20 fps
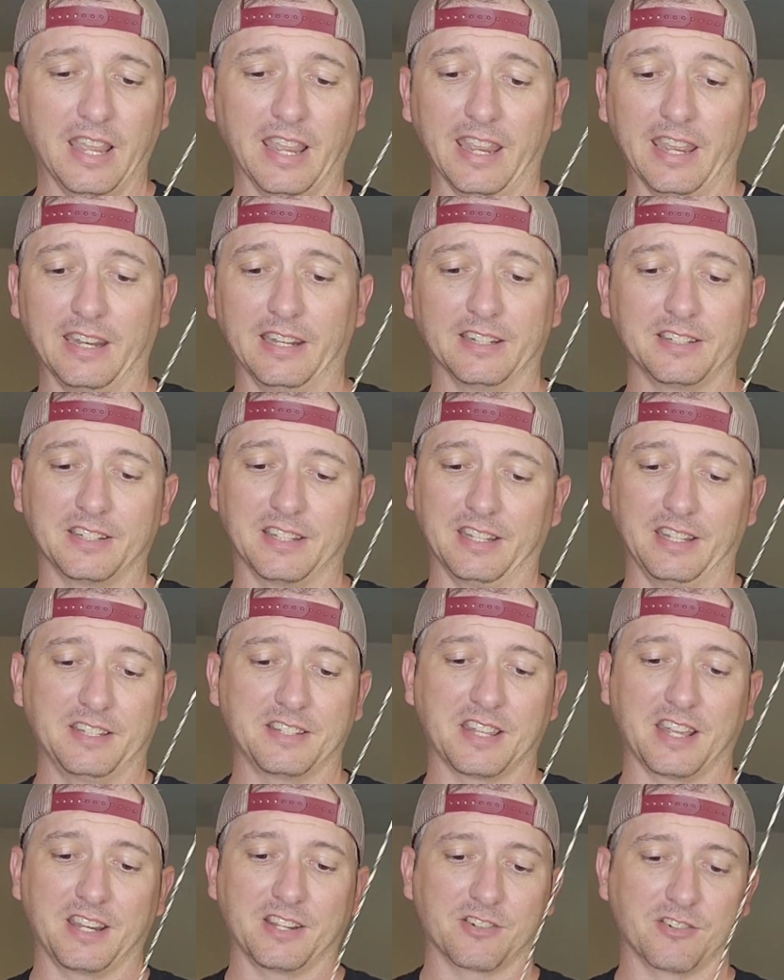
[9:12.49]
And
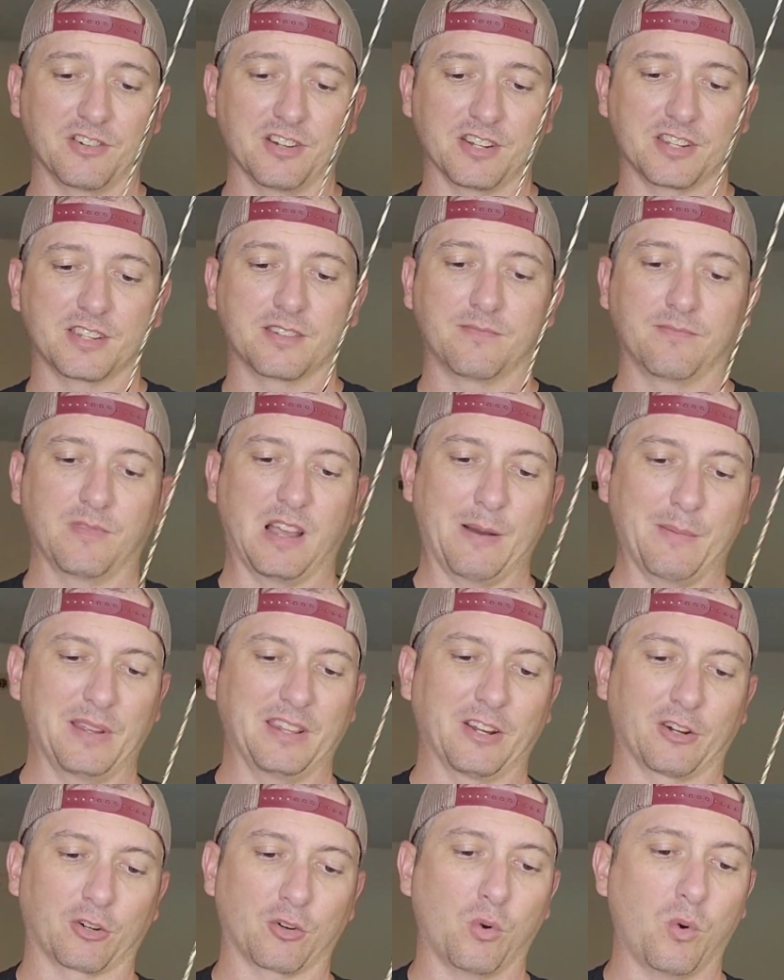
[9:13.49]
these things are just,
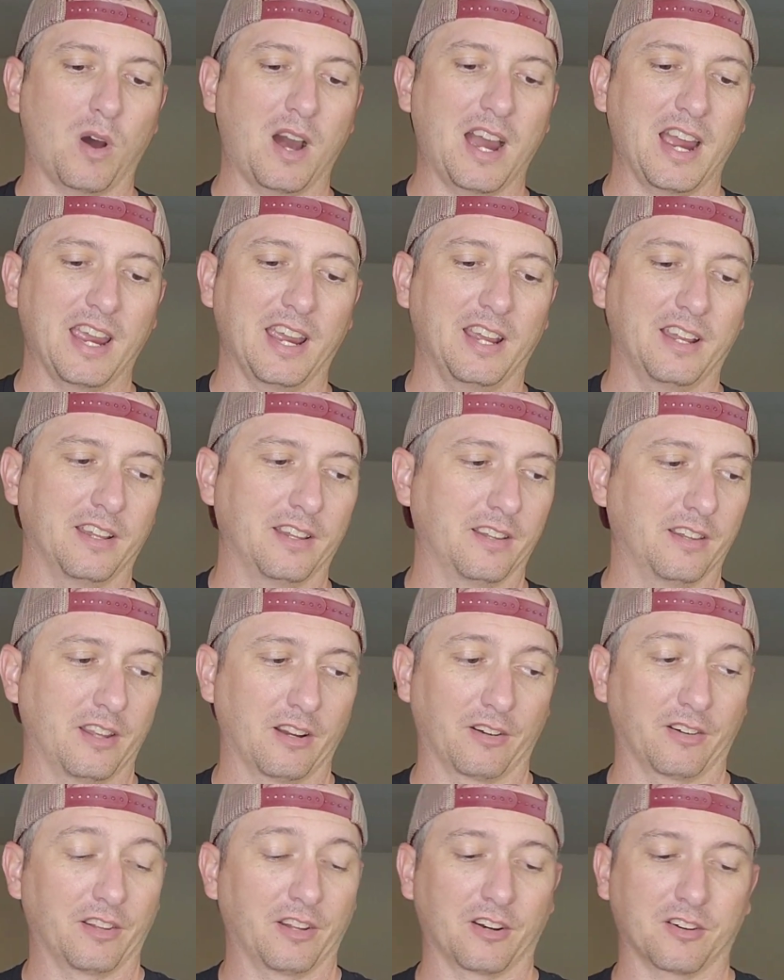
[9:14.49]
they're quiet.
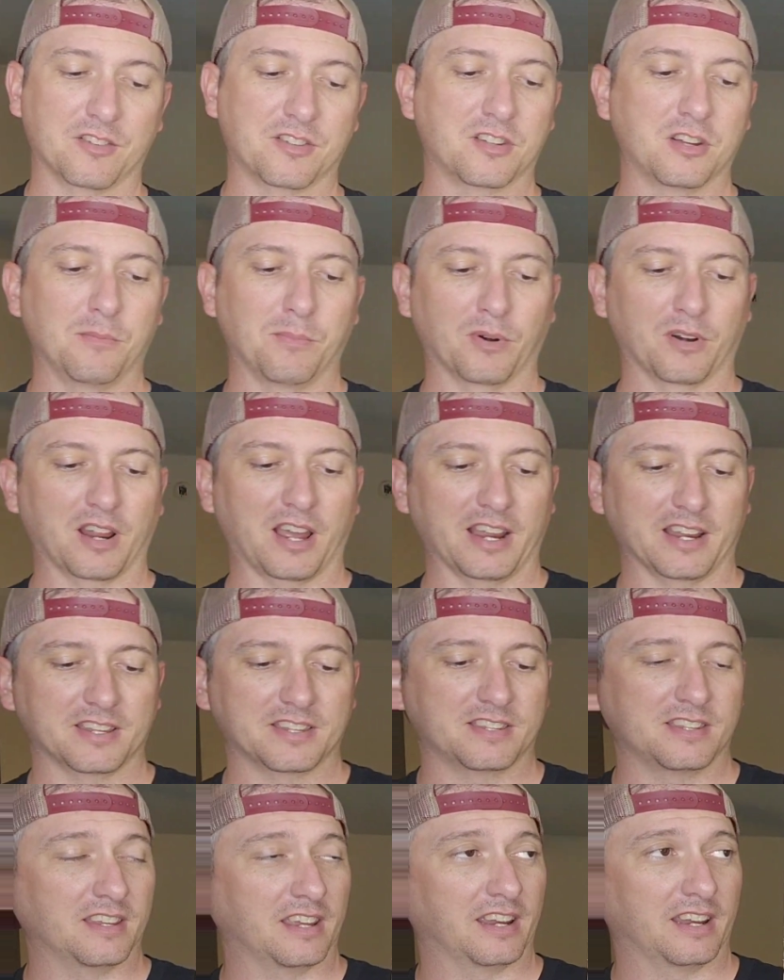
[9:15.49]
They're super
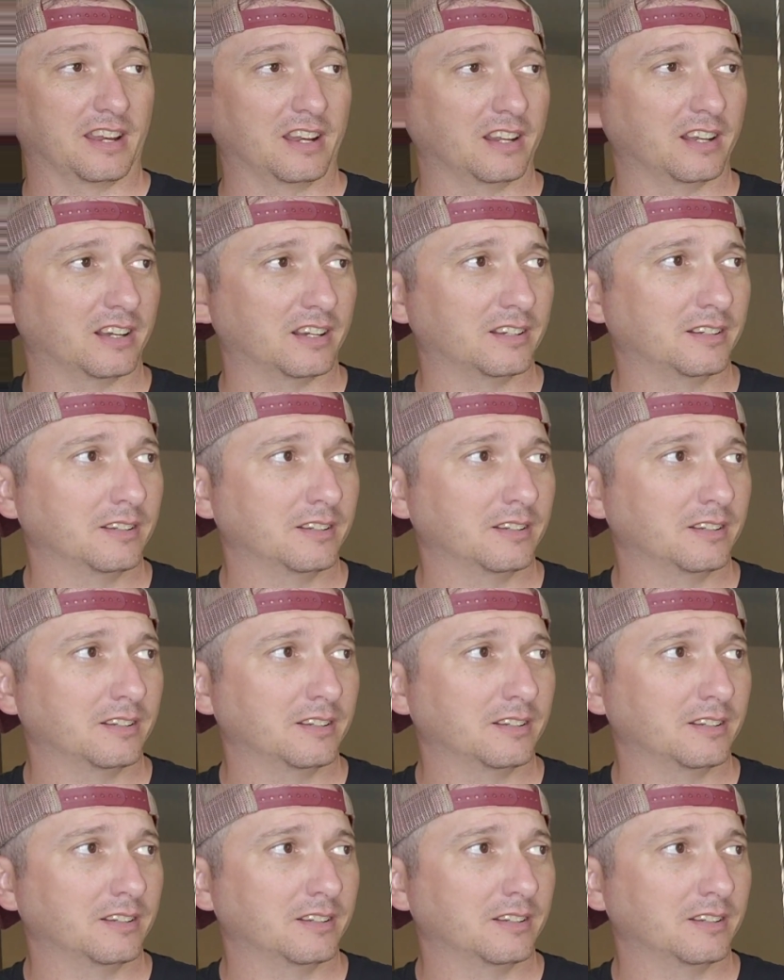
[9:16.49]
nice. And